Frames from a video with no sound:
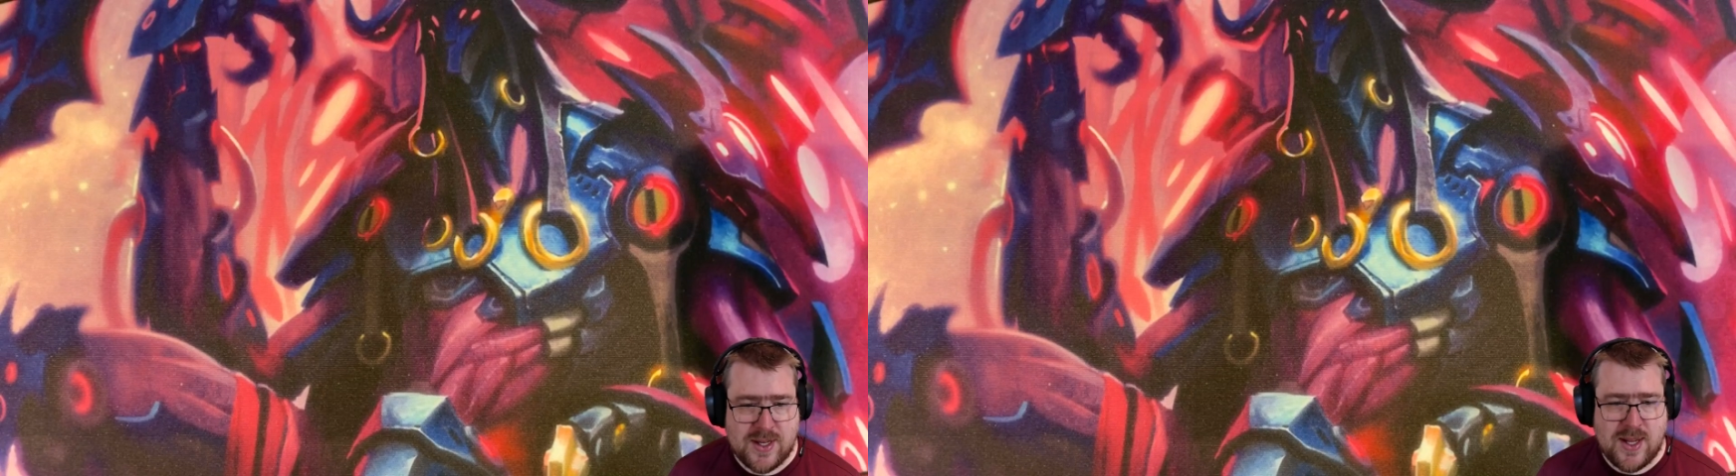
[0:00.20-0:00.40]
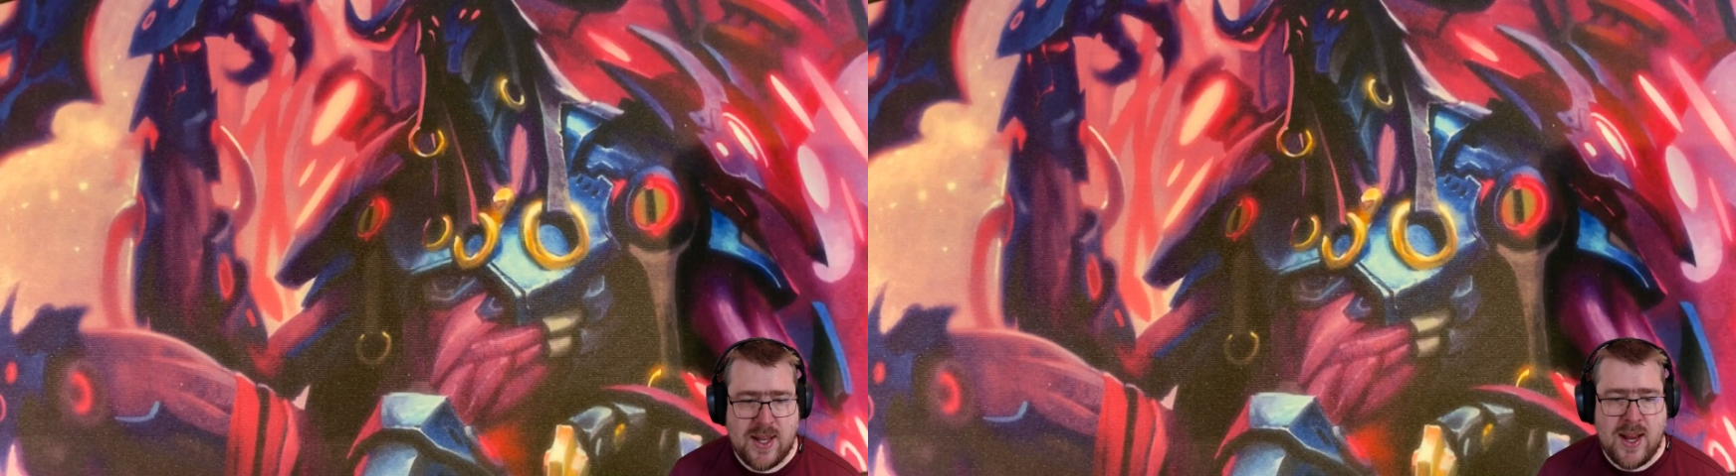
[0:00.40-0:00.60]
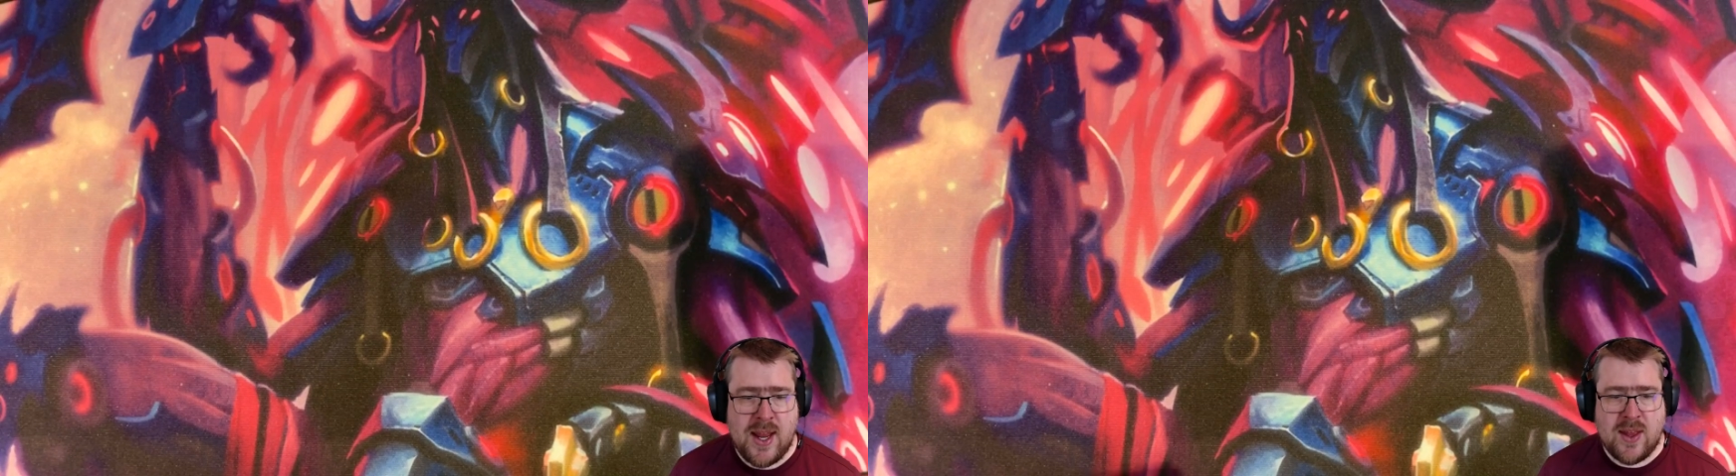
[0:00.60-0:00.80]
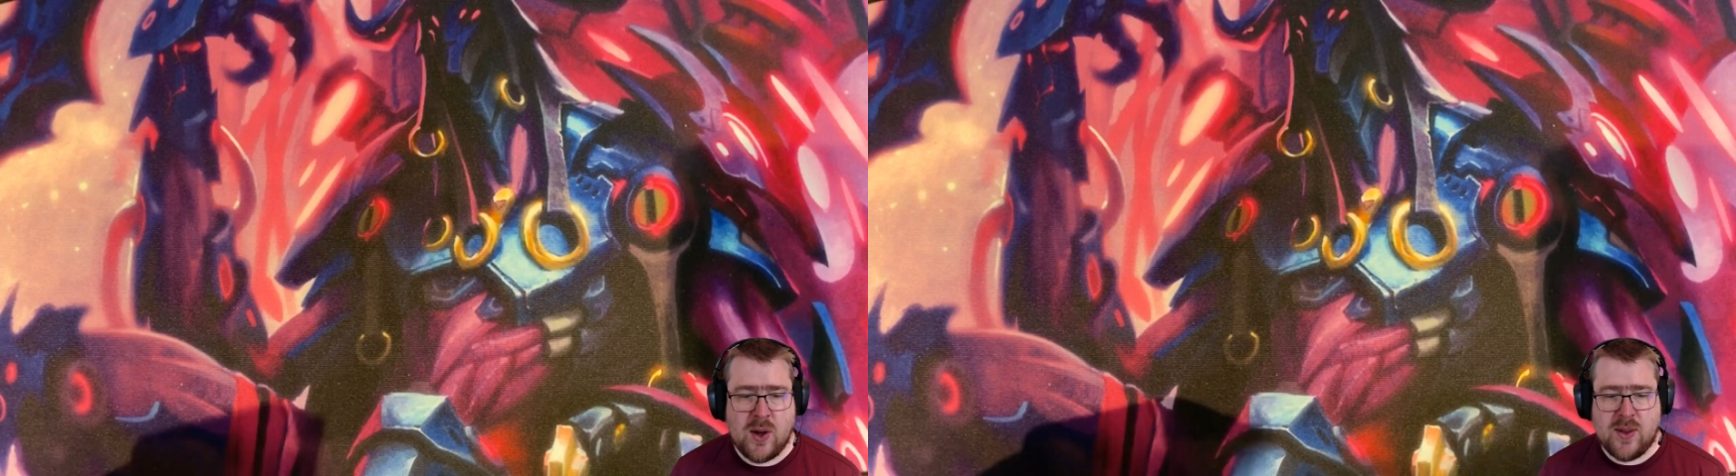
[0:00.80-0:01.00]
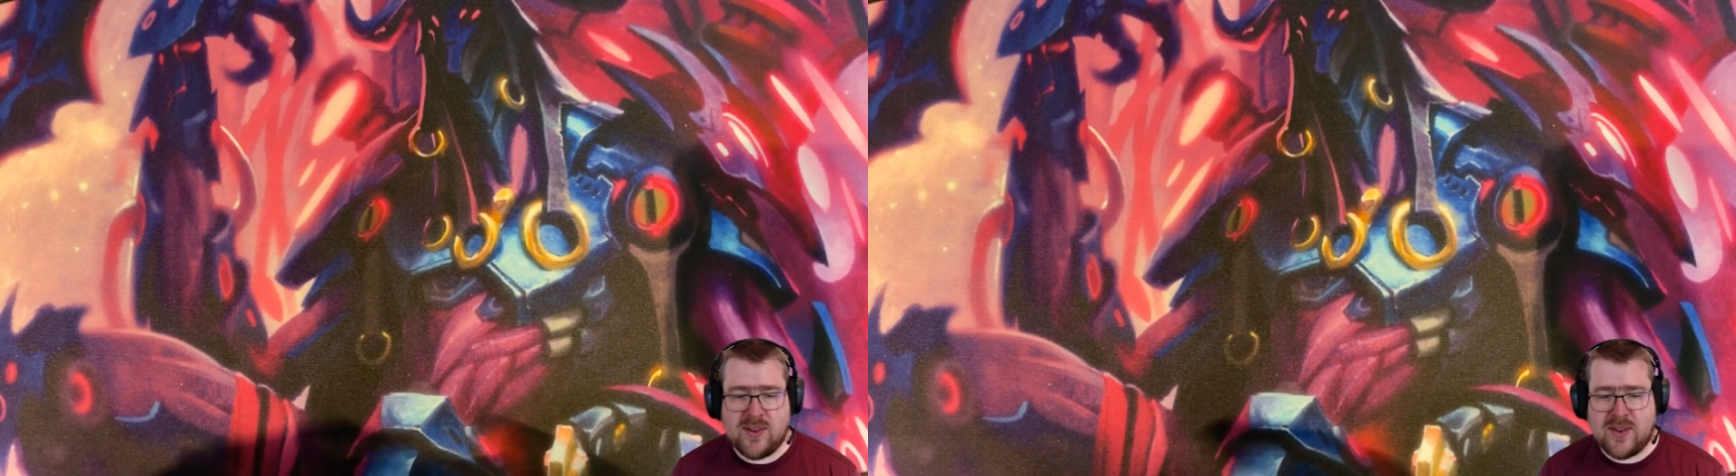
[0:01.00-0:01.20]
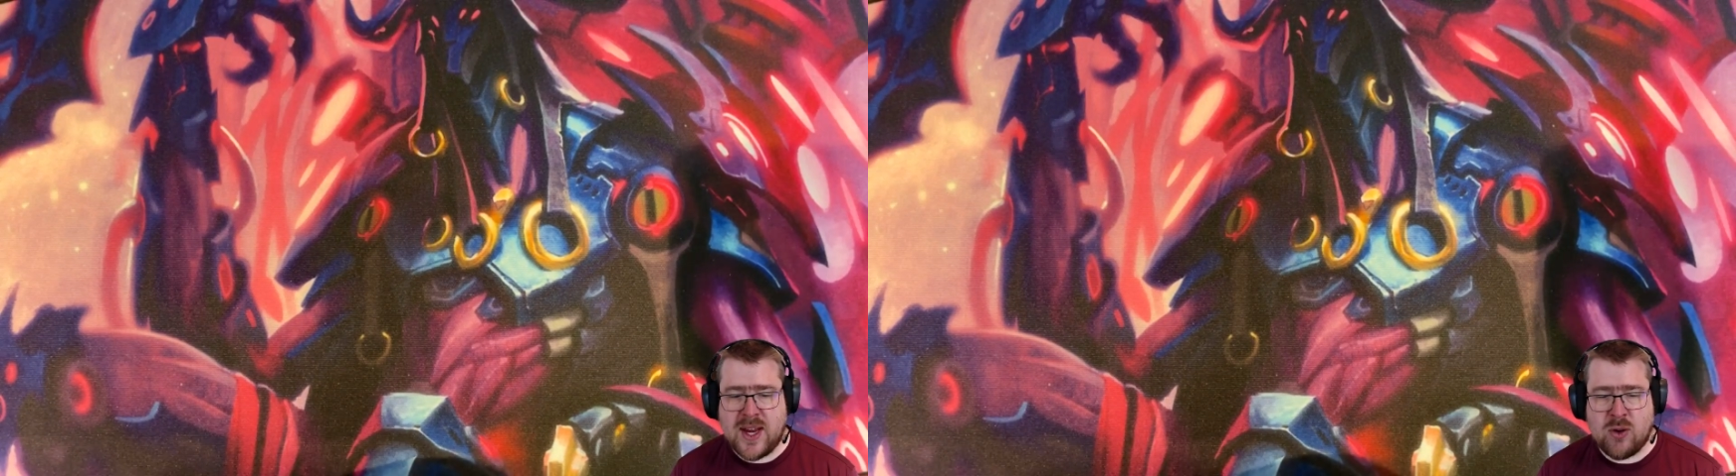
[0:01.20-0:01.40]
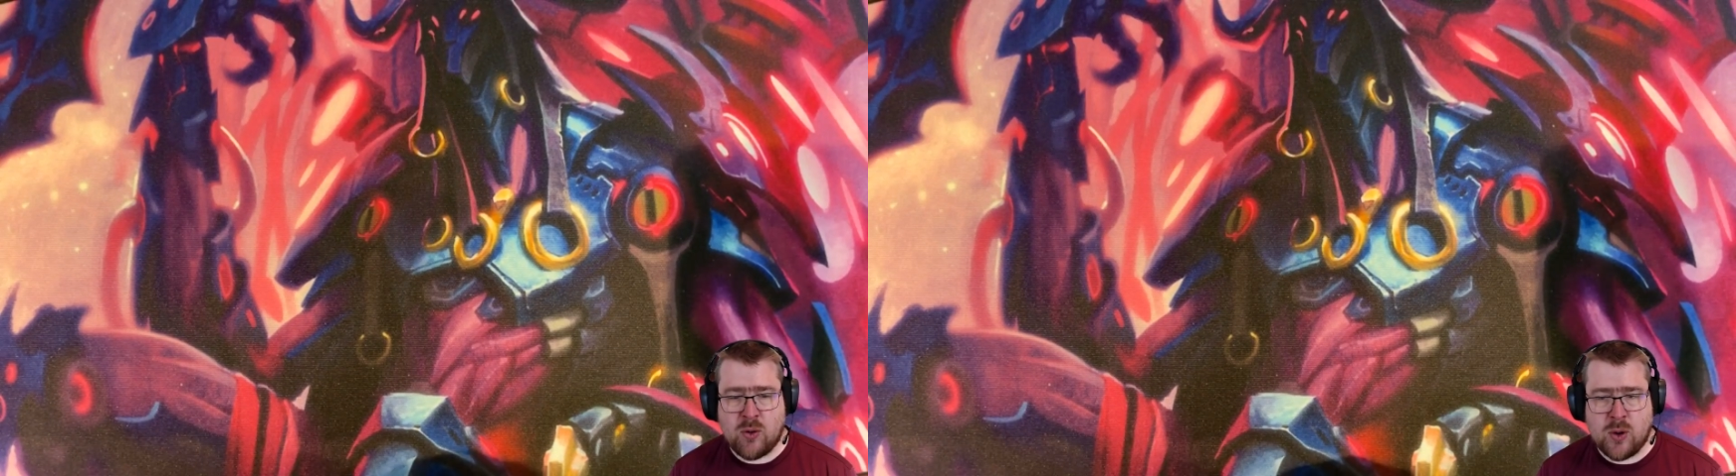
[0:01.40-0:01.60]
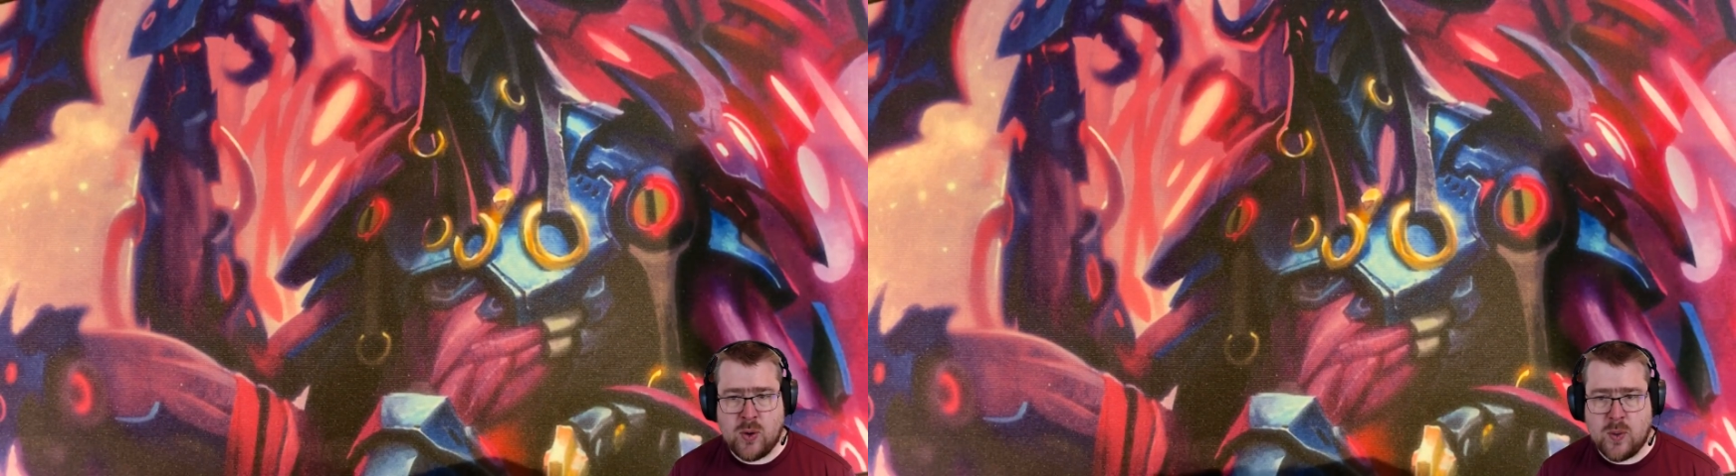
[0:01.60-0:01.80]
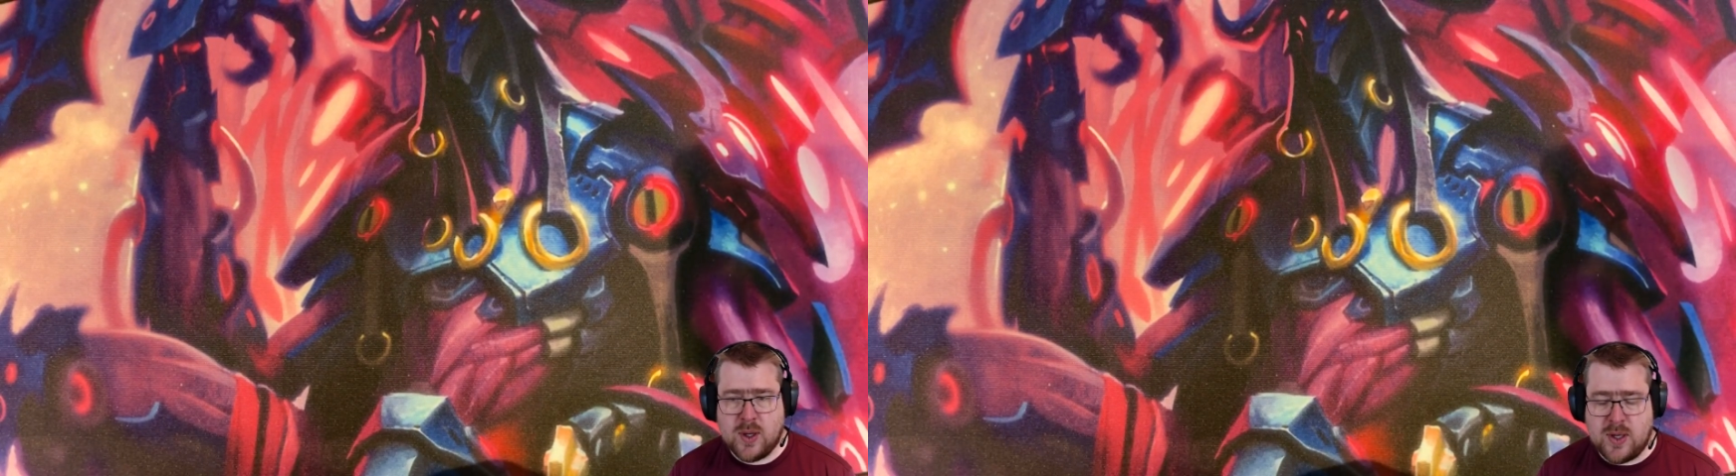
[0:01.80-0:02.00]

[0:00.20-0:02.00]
Hey there, this is Andrew,